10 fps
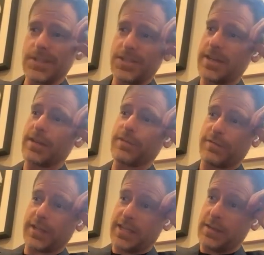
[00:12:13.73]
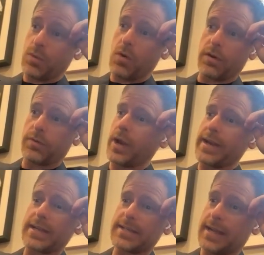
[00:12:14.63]
sitting in front of a keyboard,
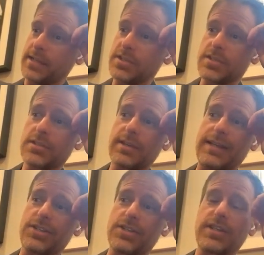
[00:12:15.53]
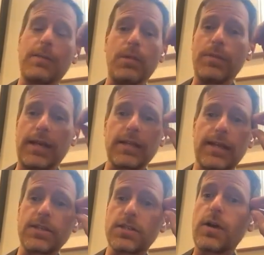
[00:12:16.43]
writing tests, and just implementing
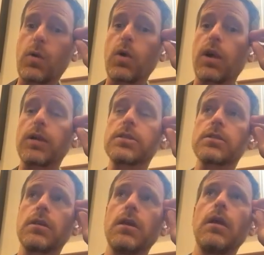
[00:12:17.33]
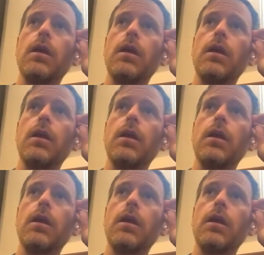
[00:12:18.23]
things so it works.